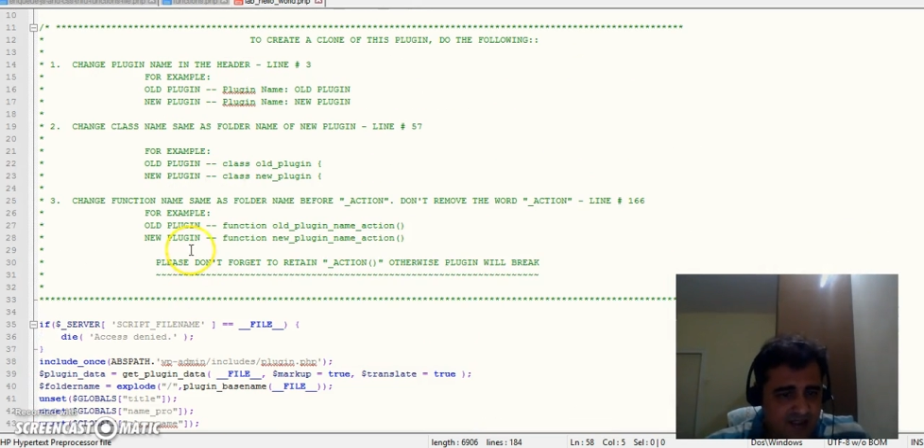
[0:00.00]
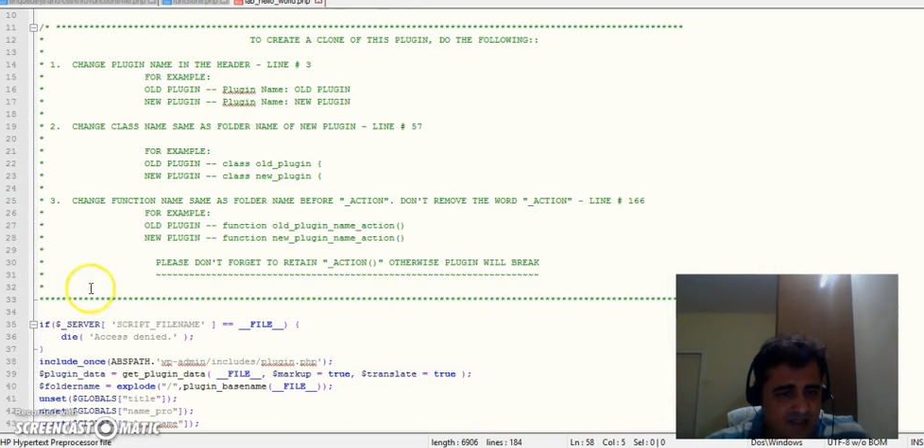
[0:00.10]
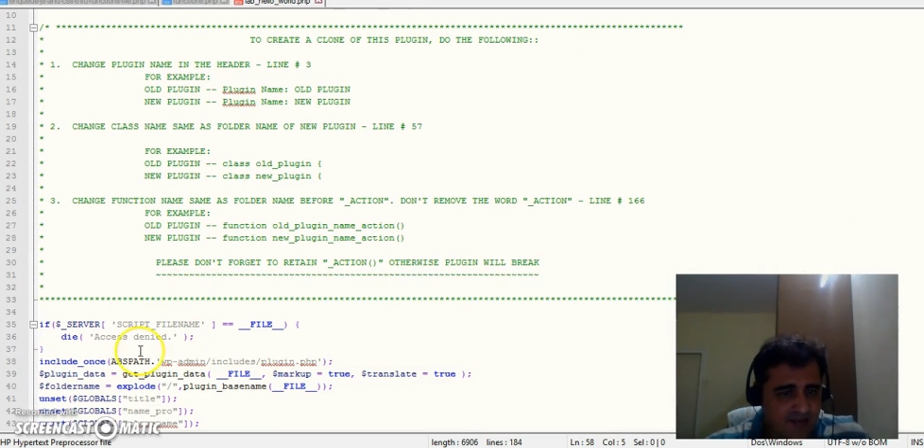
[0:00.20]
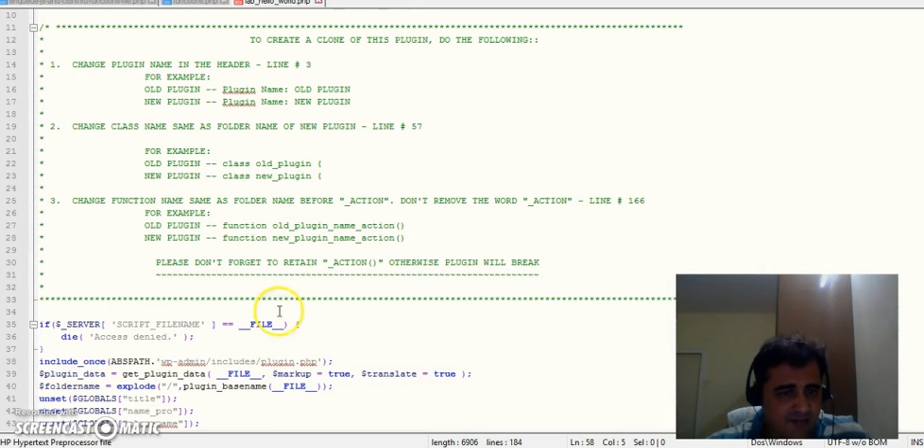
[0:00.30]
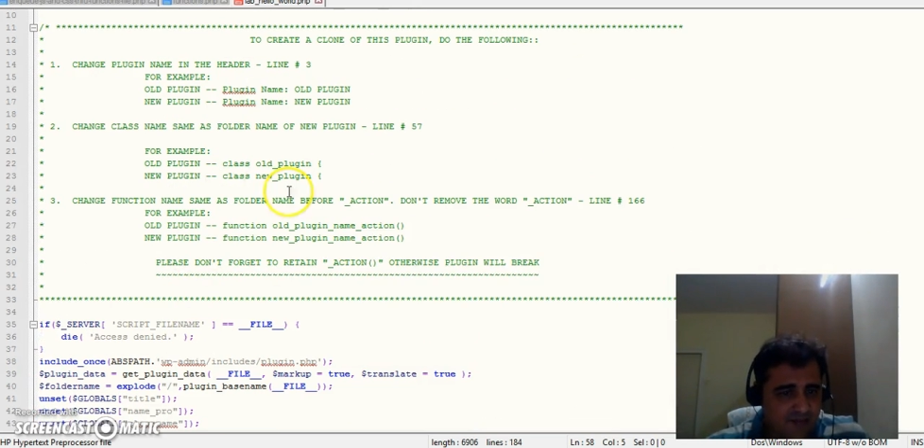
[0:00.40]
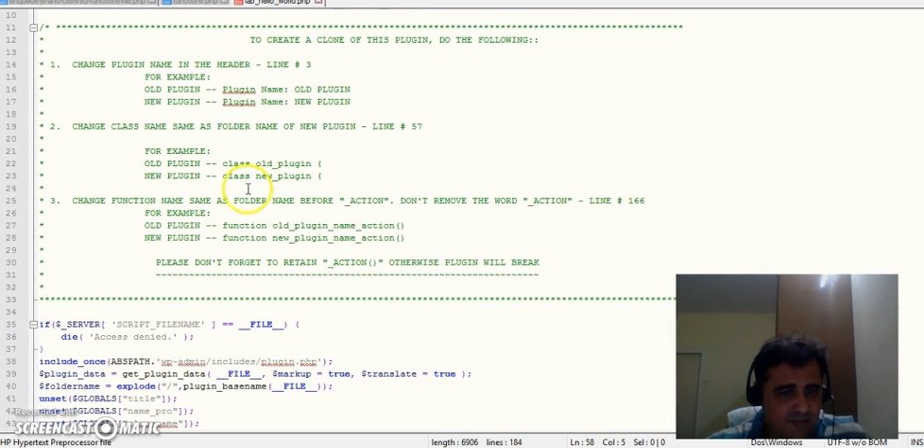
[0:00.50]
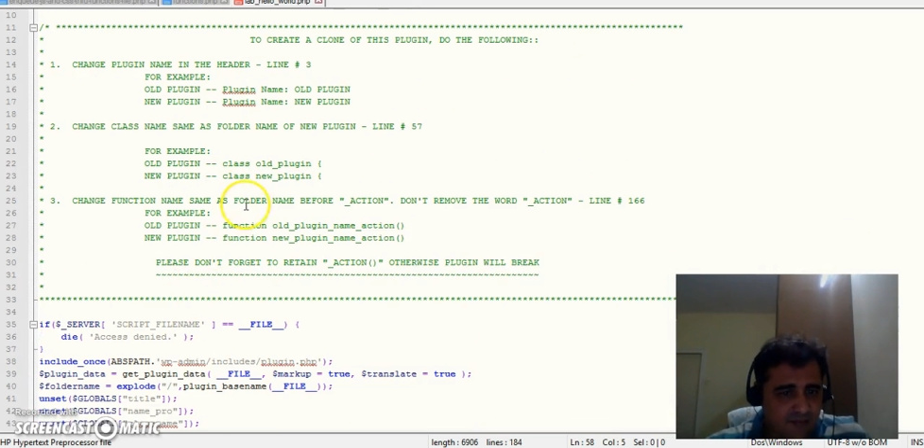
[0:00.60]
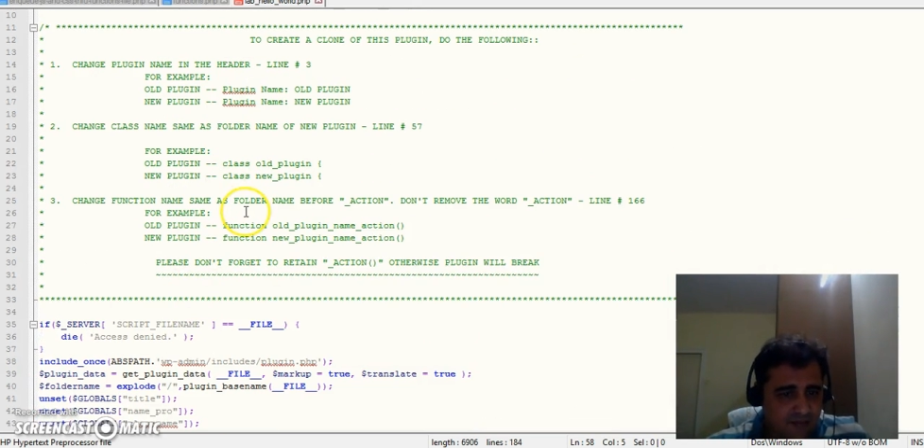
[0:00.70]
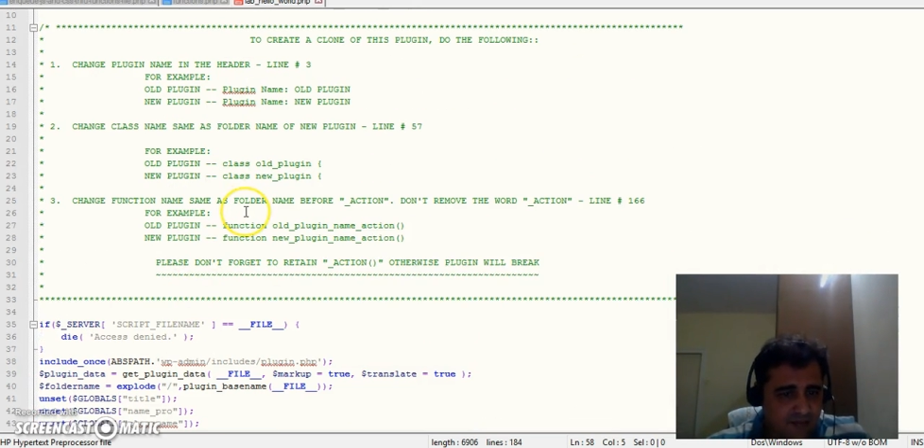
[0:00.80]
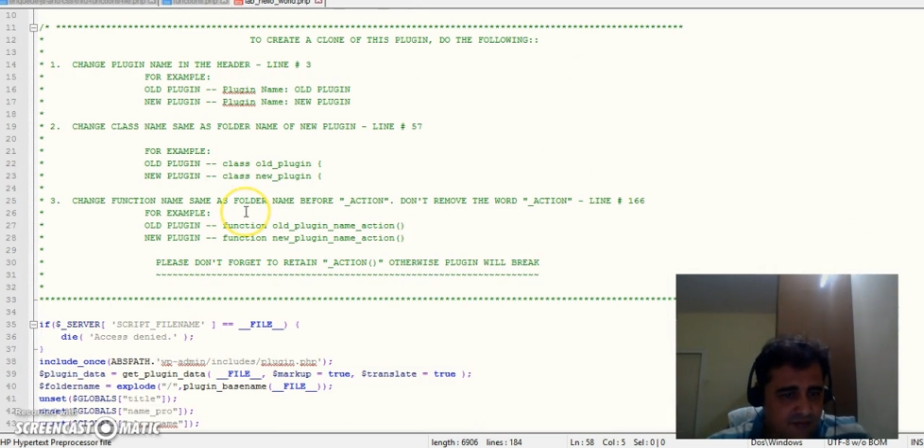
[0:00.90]
the
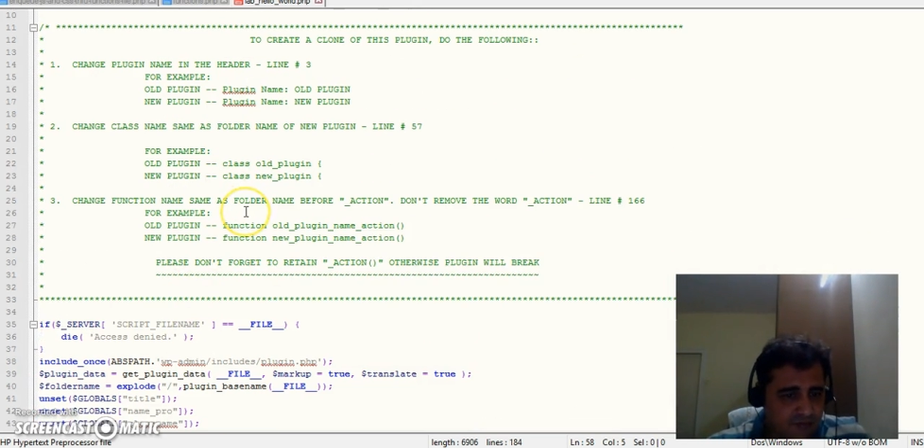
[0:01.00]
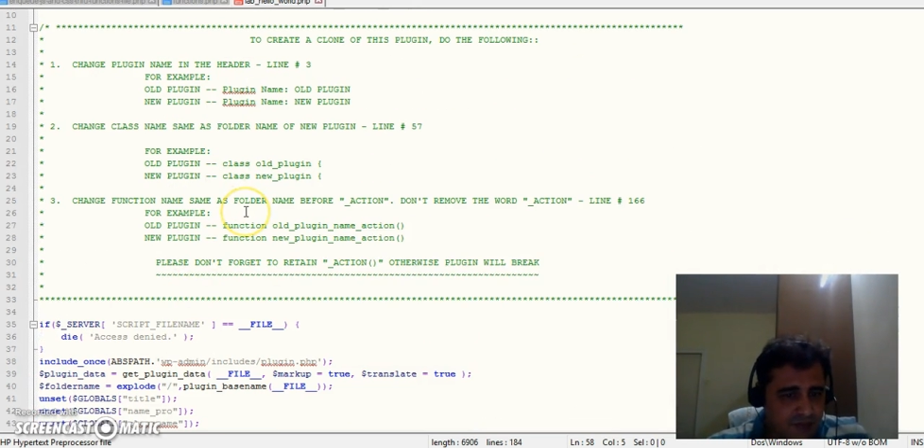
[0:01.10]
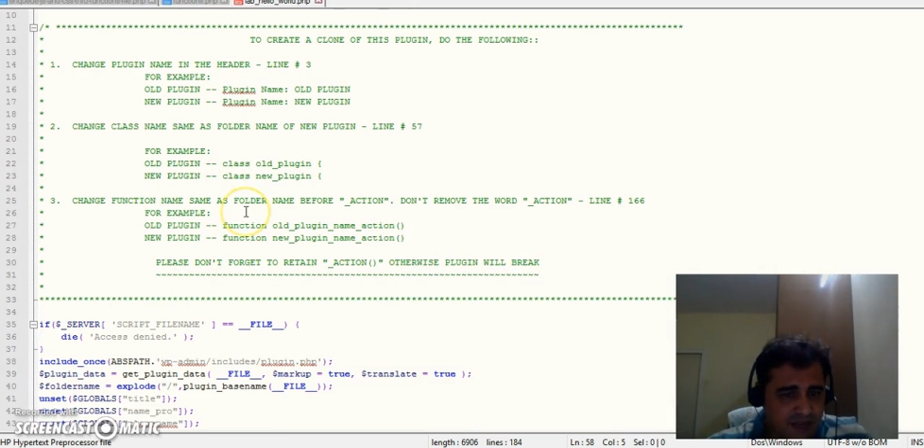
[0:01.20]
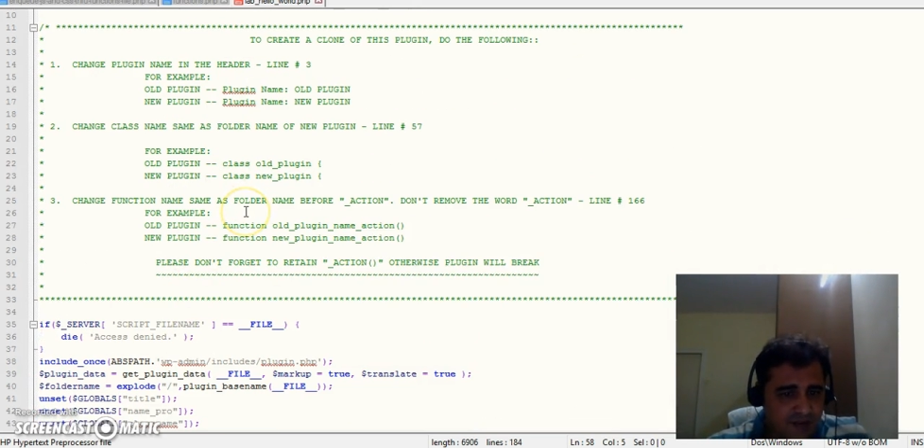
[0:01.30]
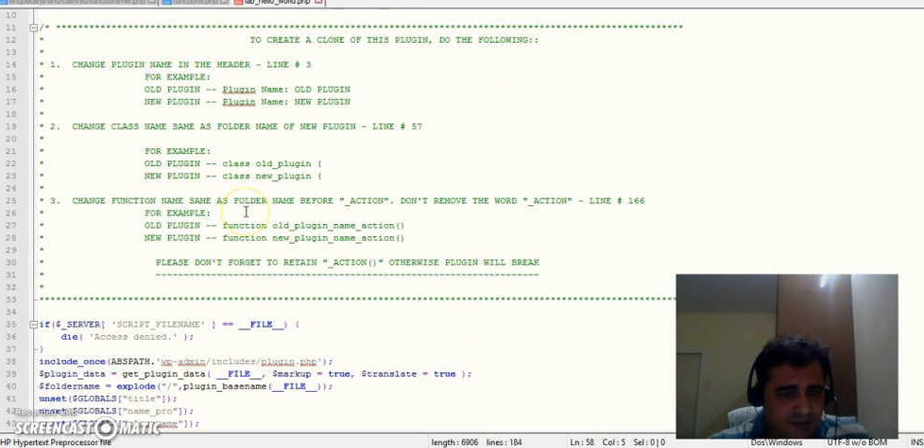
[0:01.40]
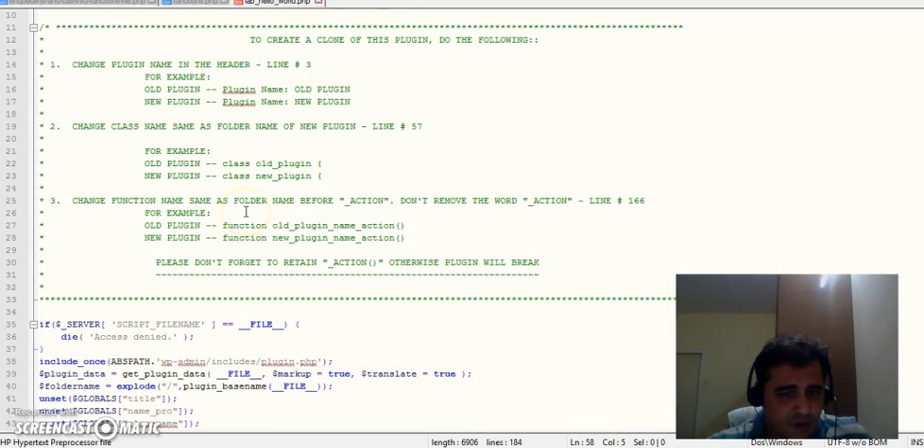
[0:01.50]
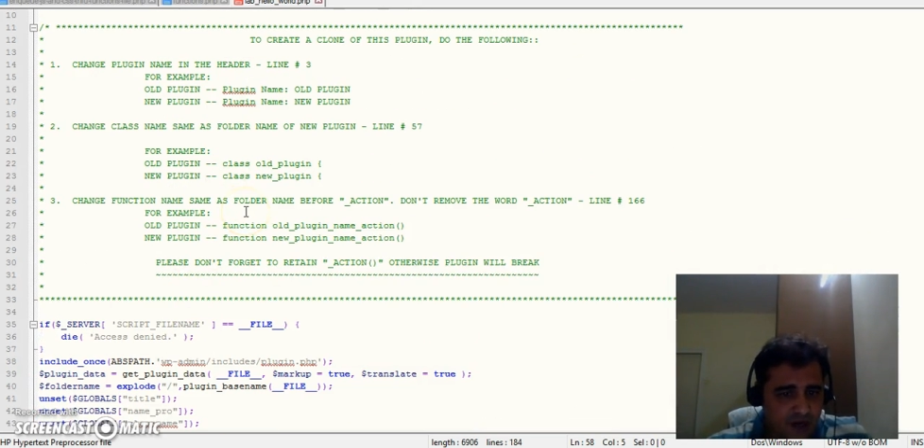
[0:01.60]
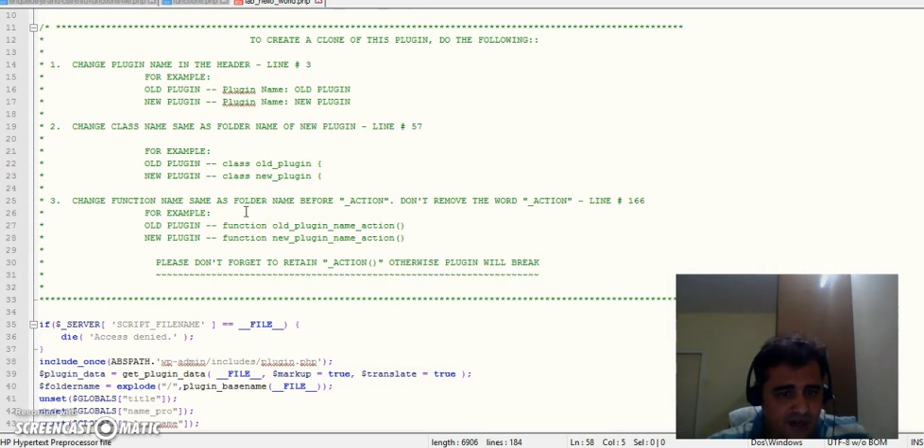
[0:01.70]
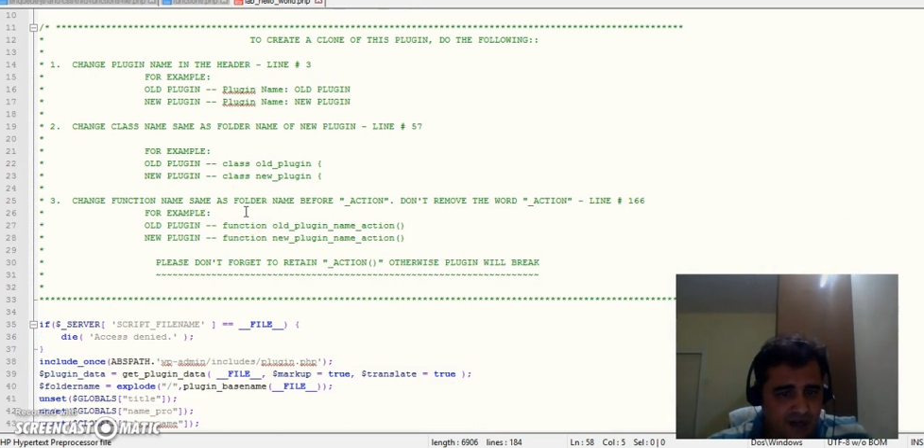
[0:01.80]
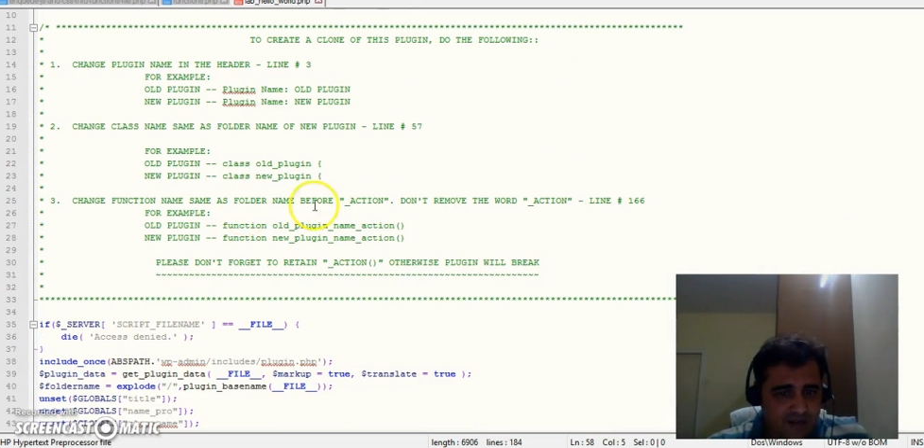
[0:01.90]
plugin
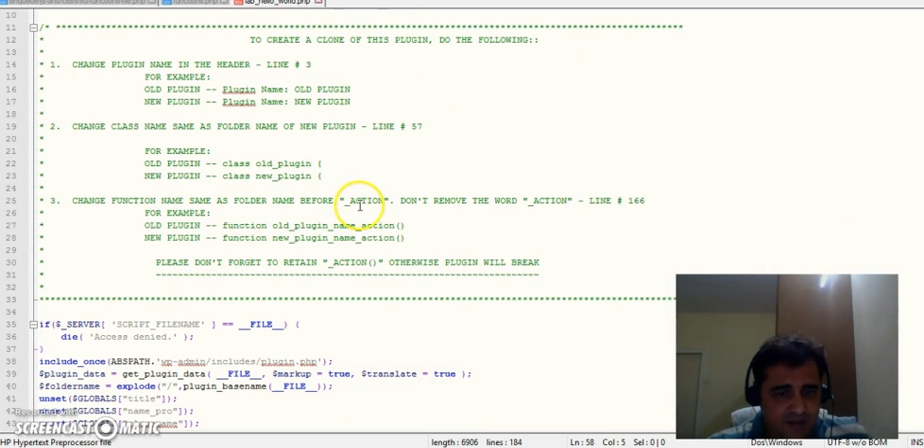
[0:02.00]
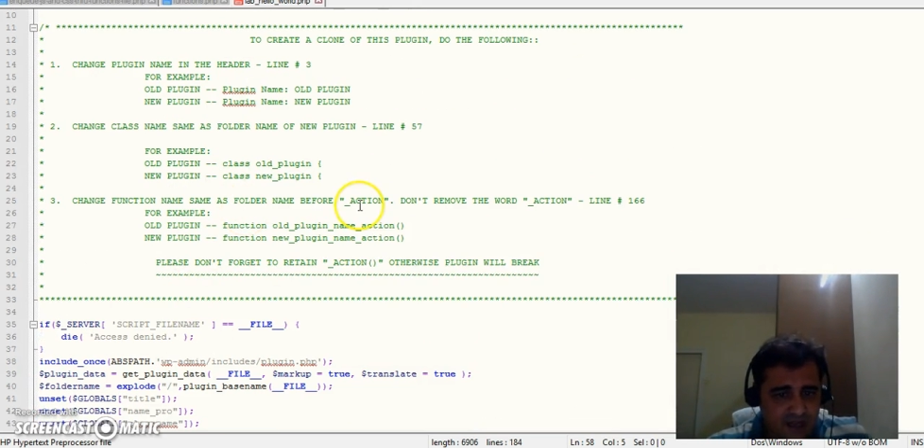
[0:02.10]
folder name.